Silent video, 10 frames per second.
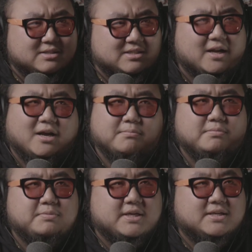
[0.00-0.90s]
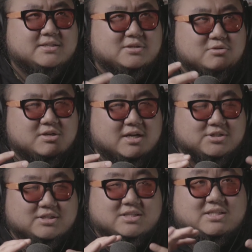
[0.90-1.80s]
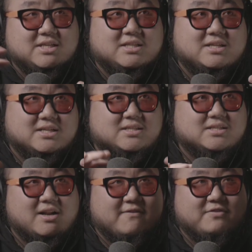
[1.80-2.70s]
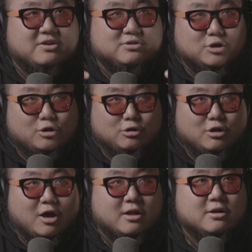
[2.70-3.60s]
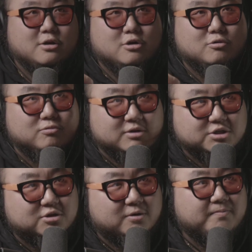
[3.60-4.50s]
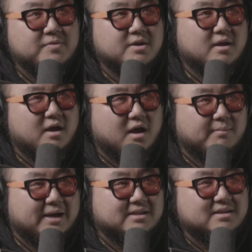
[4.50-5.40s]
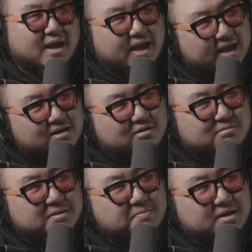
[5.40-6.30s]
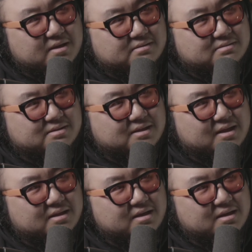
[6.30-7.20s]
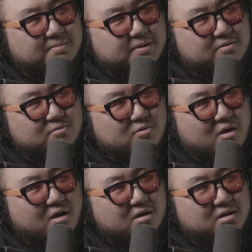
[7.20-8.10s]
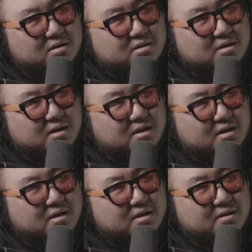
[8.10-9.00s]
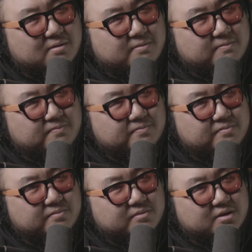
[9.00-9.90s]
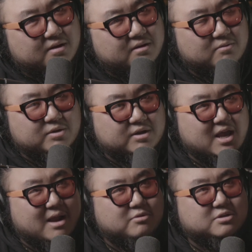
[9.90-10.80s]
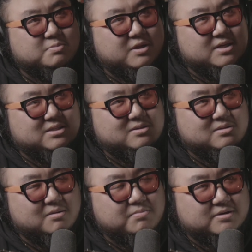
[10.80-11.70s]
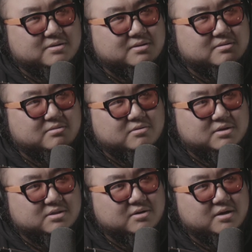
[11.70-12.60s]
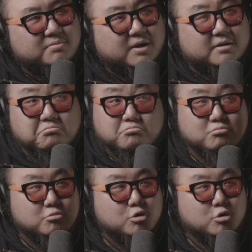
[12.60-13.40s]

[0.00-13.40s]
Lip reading: setup, because you can actually see the distance and it feels a lot richer. I think the angle might be slightly a bit wrong where the camera is placed compared to the green screen, but